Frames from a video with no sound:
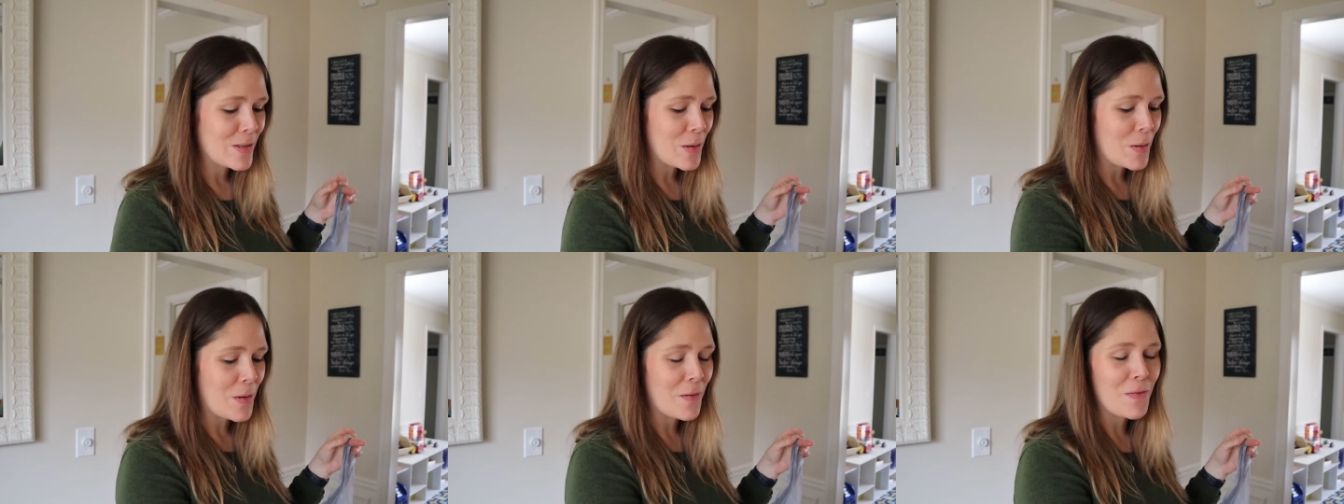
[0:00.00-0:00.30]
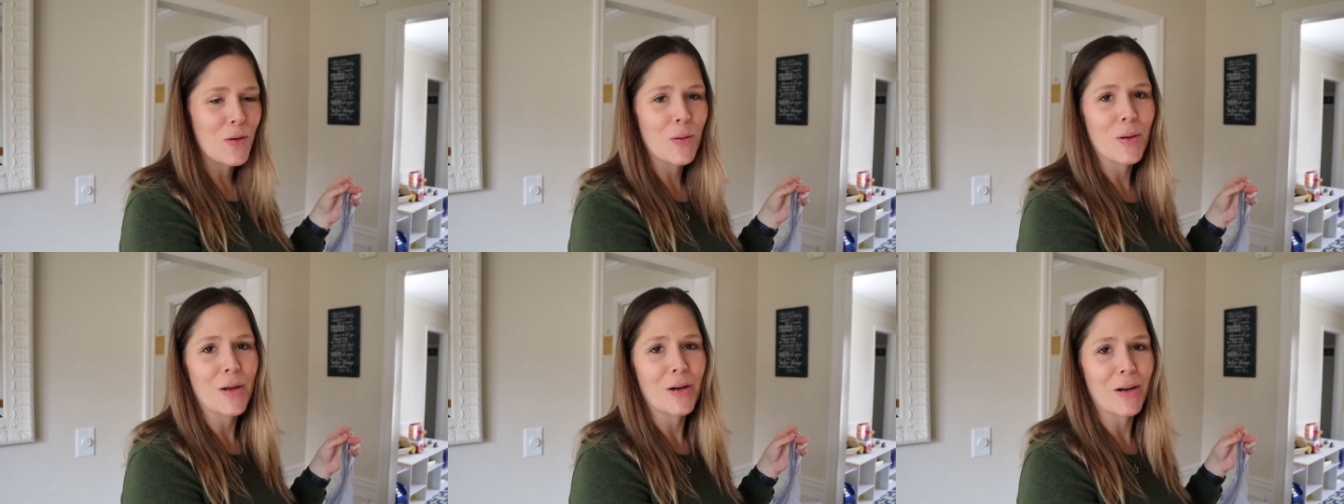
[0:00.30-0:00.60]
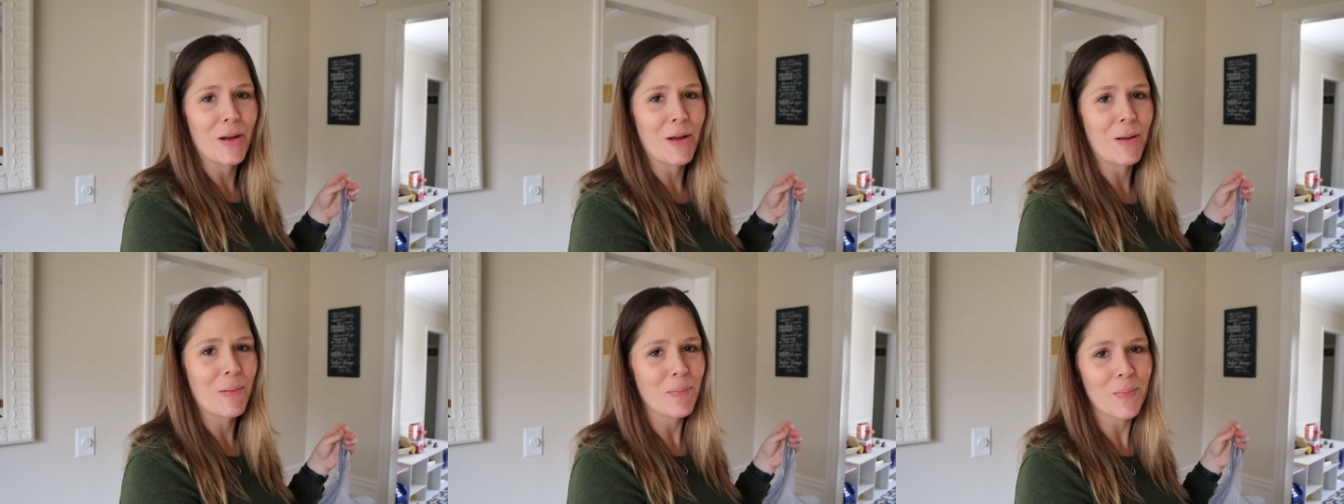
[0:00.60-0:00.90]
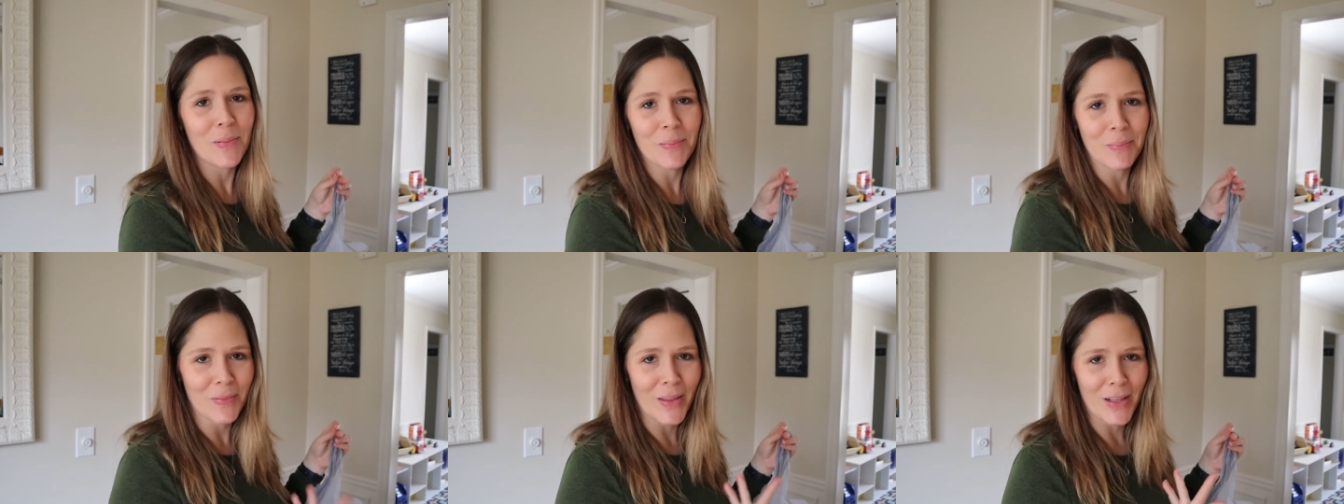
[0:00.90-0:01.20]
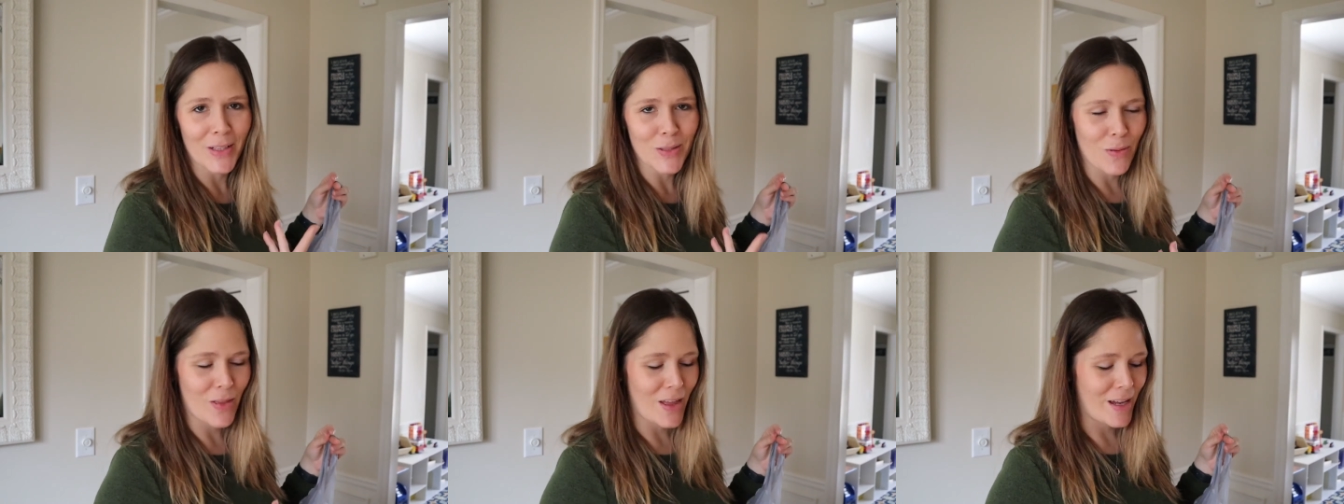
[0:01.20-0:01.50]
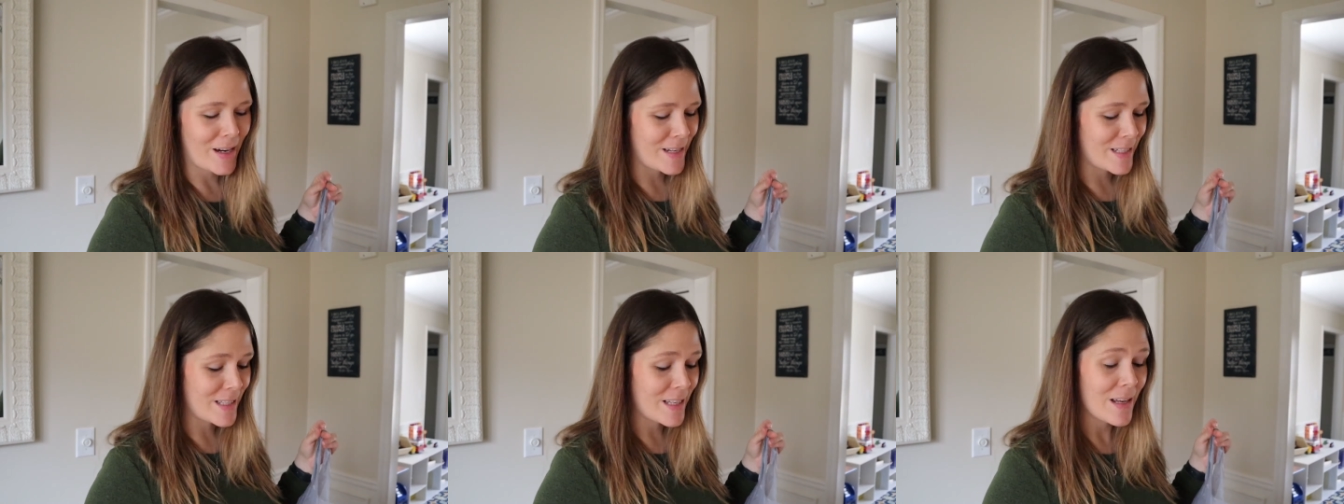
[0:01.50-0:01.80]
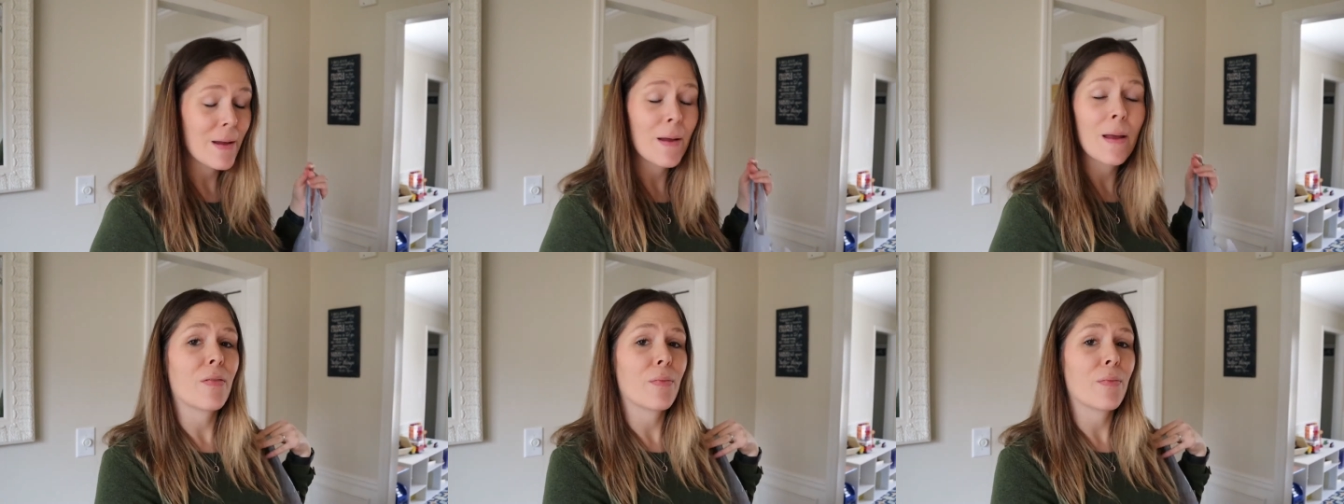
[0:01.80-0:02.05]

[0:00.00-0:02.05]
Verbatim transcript: so if you hear him, that's what that is.